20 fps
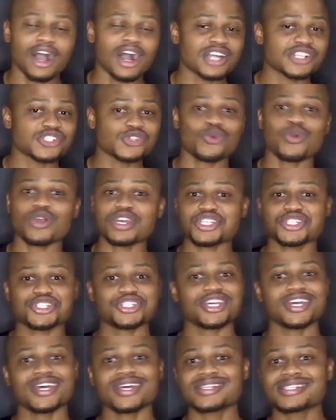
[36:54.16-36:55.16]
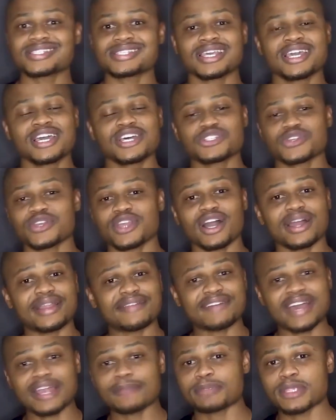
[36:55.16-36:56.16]
ask questions. So yeah, I
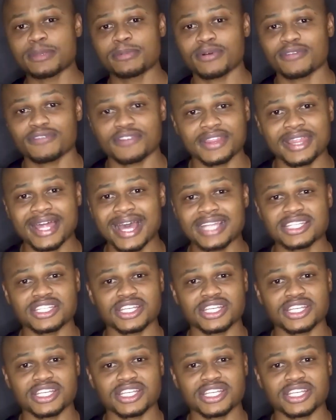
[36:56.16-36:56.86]
invite people for that.